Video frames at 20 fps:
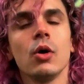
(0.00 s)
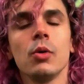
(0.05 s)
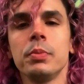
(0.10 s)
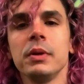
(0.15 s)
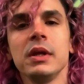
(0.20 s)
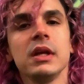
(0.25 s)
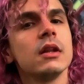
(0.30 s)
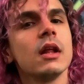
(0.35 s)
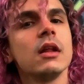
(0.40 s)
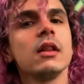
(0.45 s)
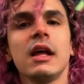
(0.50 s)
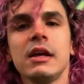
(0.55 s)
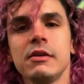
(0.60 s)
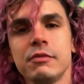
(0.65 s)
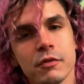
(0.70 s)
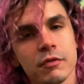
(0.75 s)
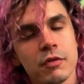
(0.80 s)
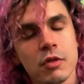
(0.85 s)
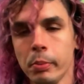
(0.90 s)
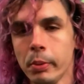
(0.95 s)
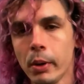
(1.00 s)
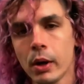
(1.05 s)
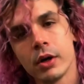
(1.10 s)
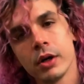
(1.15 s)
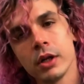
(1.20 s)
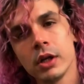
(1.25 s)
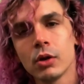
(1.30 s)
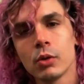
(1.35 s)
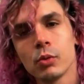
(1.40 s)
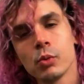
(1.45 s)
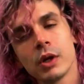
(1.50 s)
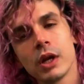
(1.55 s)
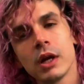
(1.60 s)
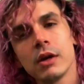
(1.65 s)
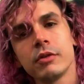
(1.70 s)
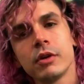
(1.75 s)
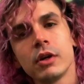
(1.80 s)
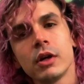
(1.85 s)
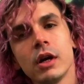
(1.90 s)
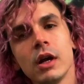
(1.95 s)
being the life of the party or
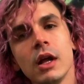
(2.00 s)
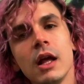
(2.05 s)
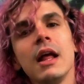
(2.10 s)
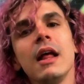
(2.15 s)
whatever.